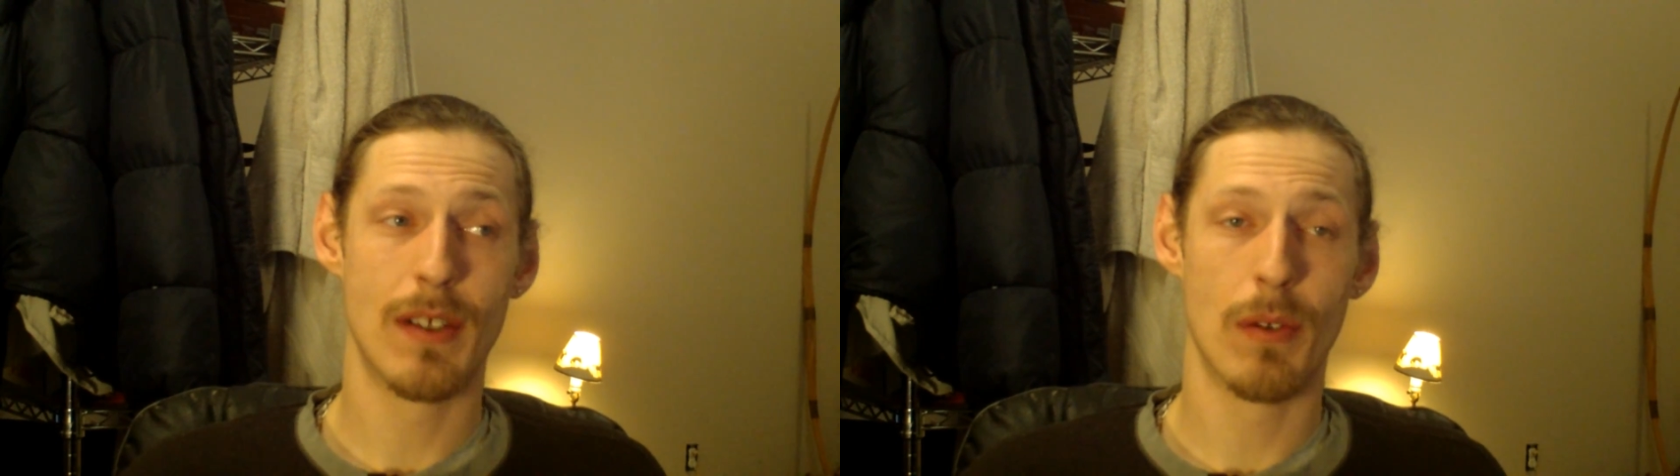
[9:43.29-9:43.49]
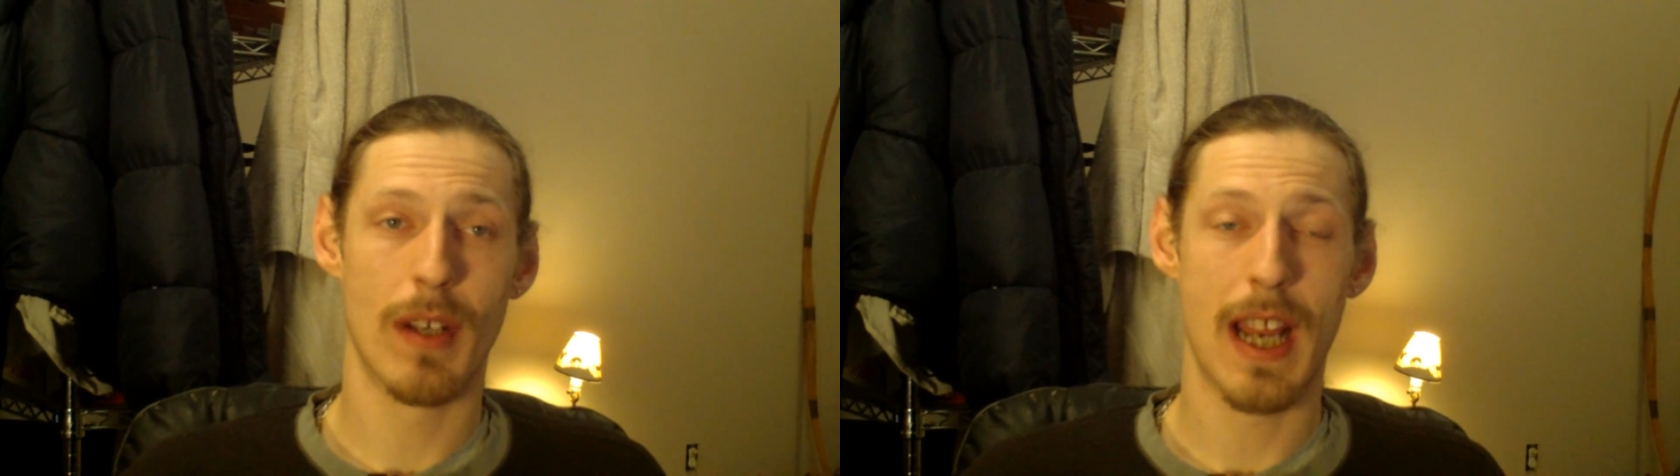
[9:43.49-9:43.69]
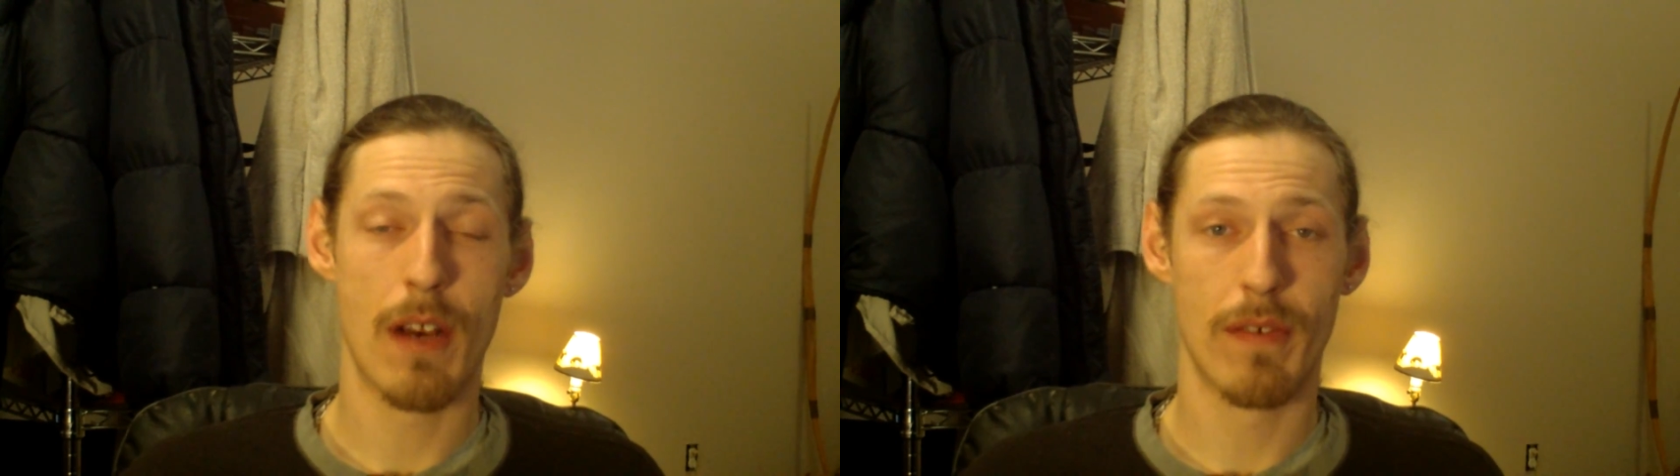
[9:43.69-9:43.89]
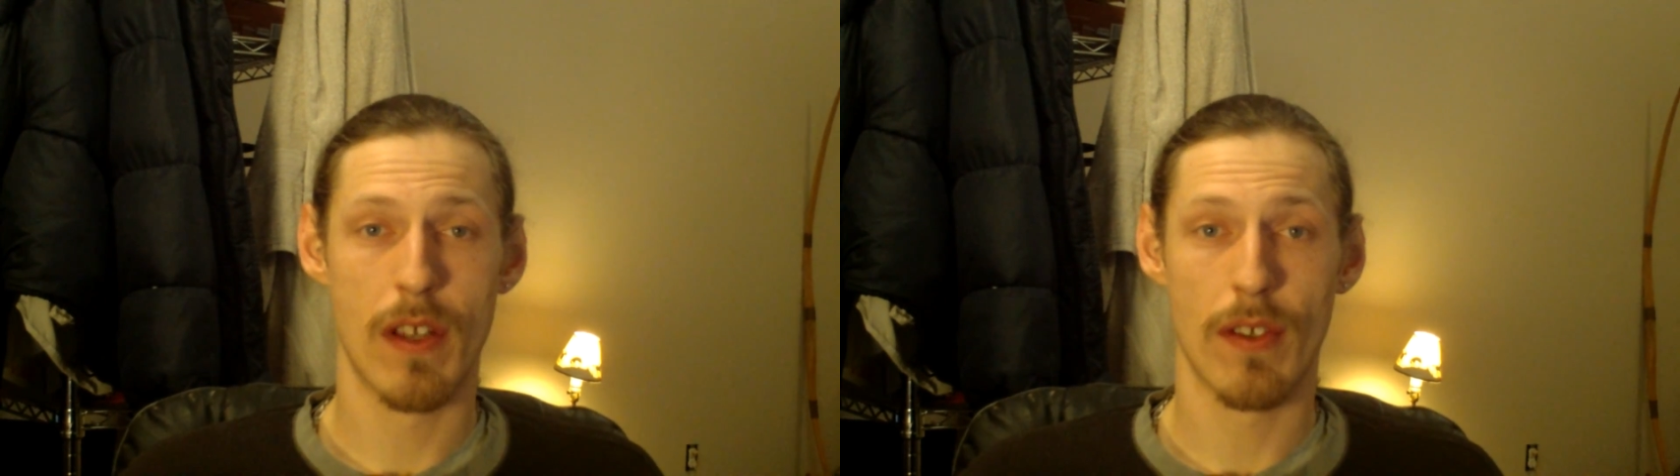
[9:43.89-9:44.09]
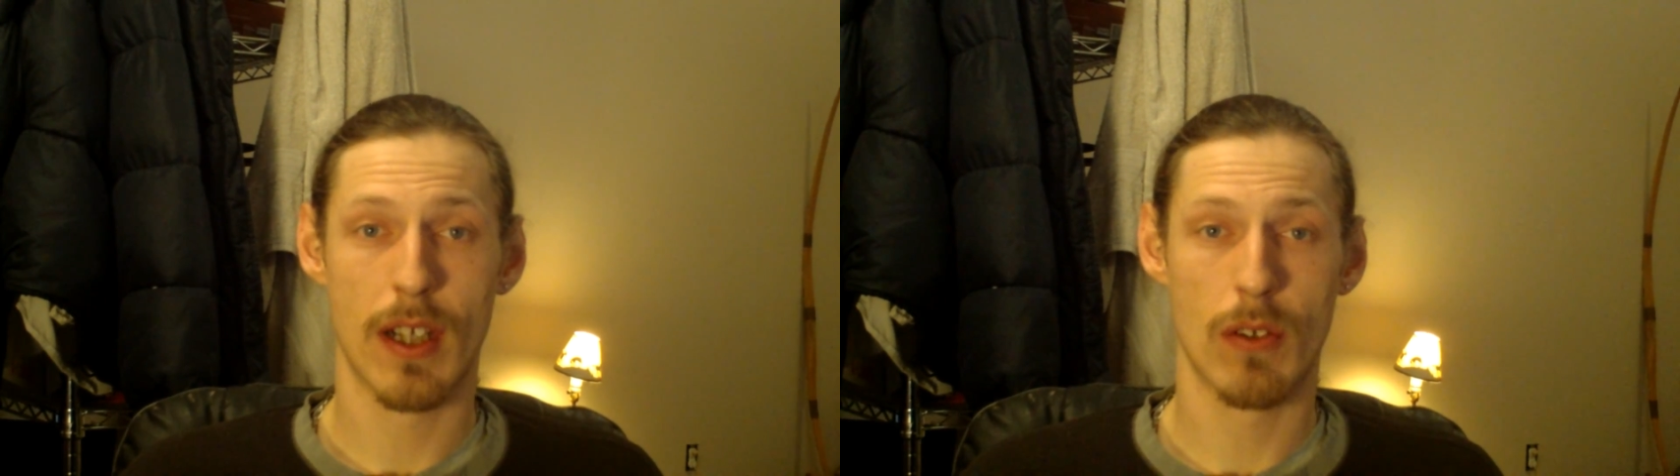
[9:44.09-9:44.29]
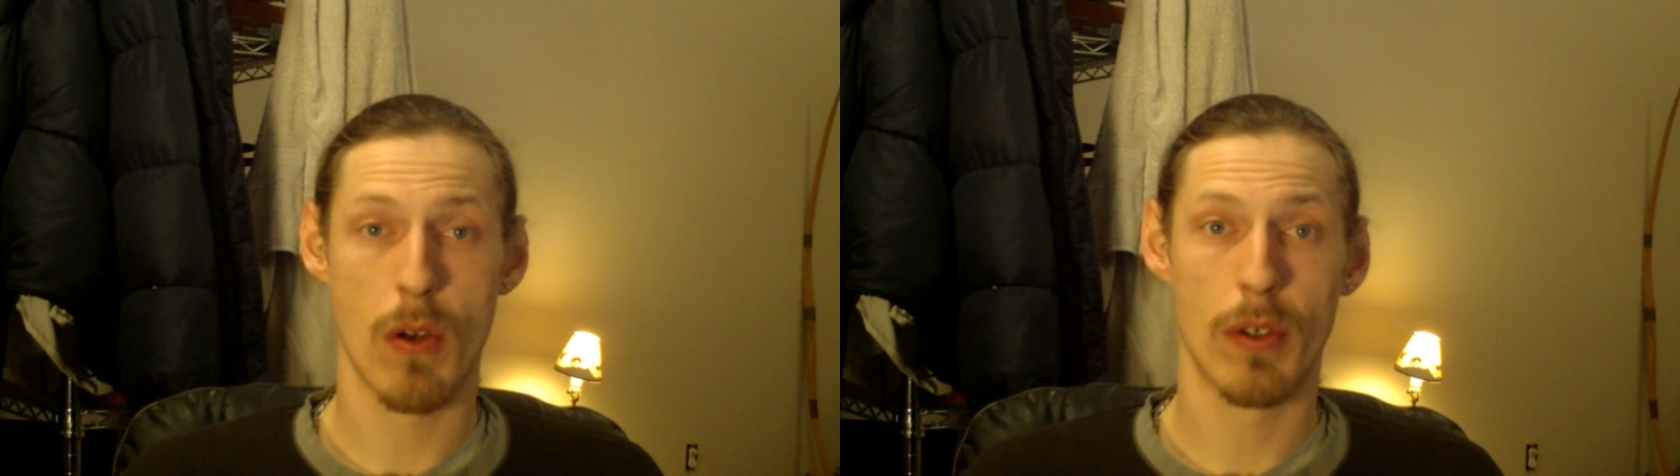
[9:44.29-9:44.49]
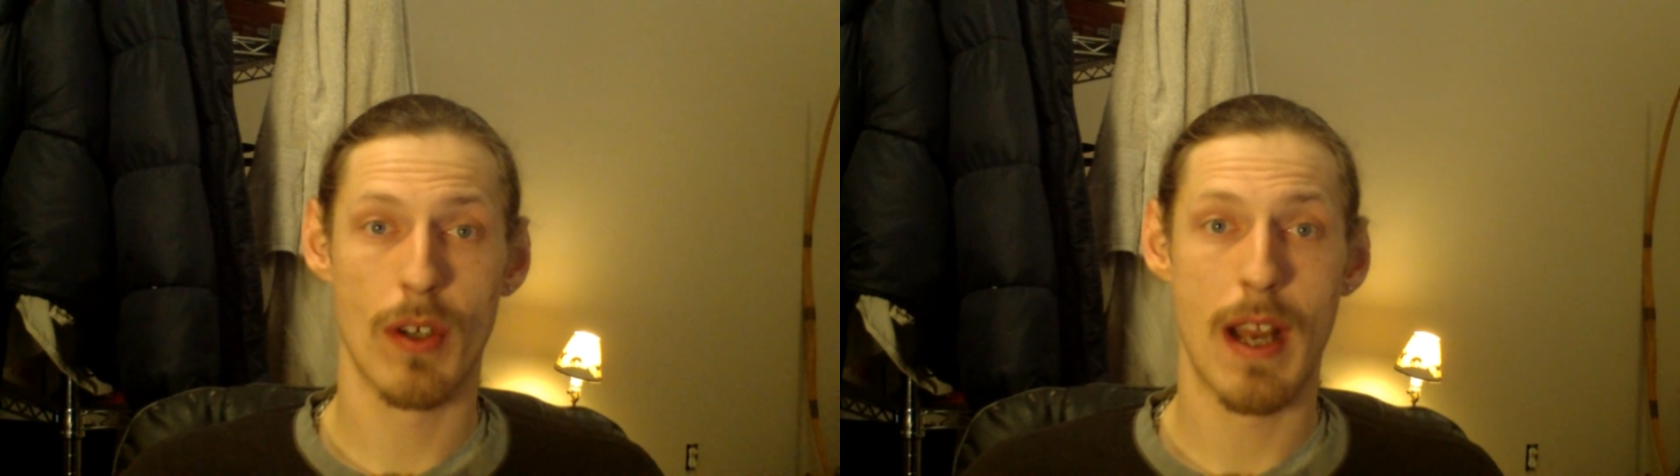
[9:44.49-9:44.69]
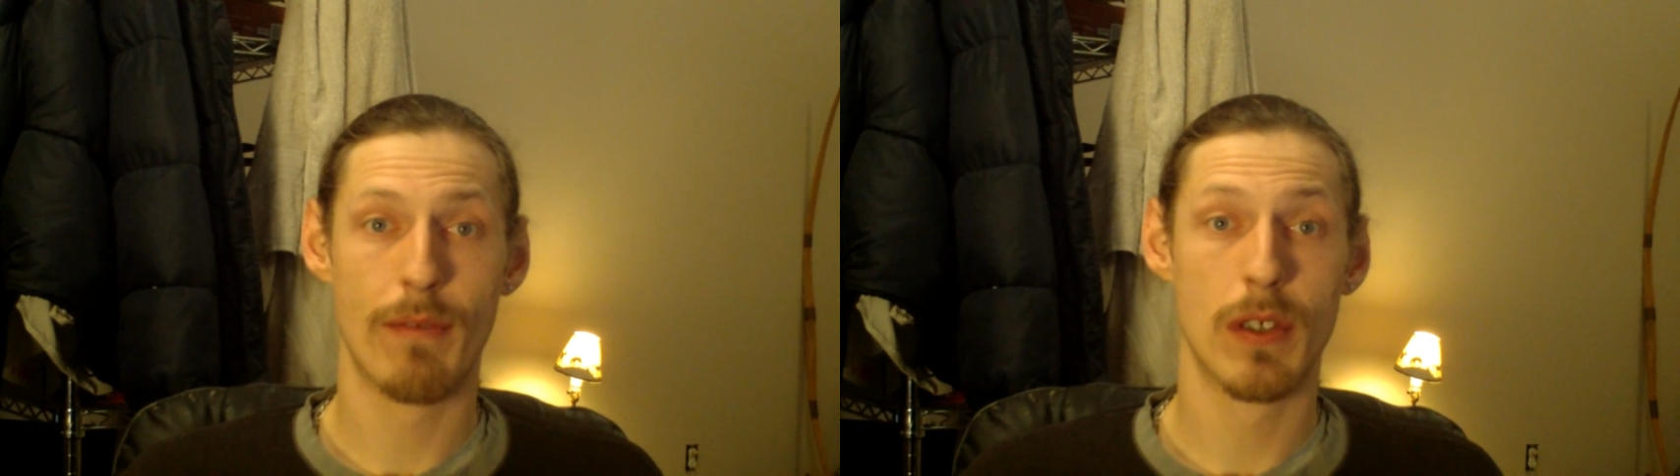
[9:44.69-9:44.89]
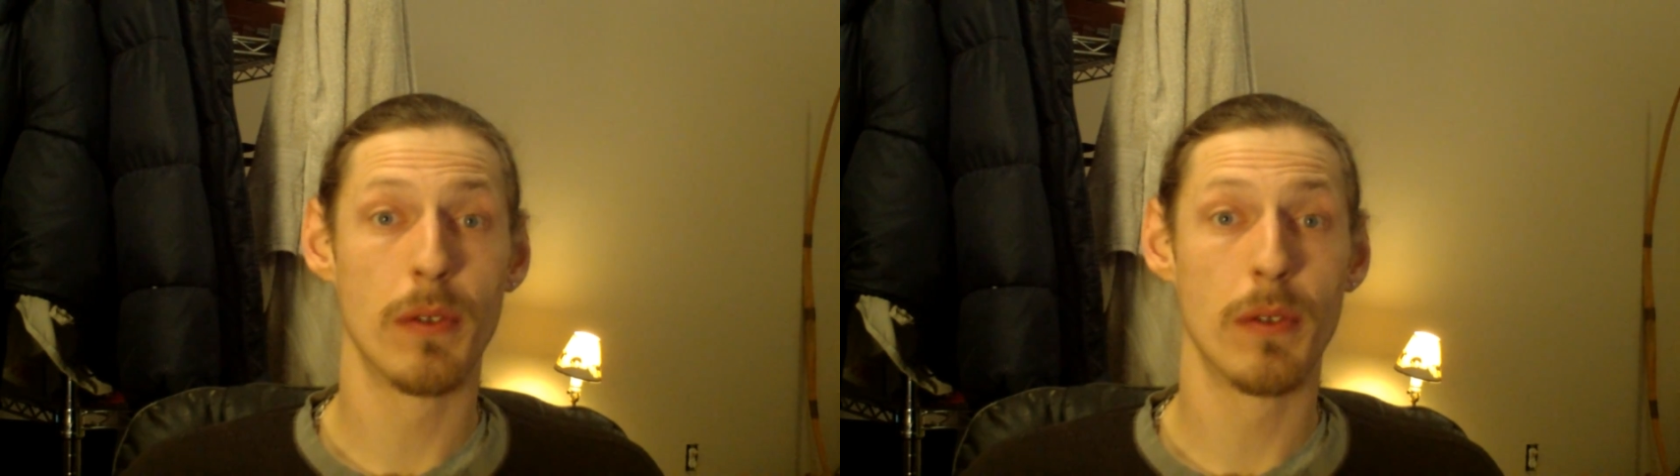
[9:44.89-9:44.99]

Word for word: I don't have another chronograph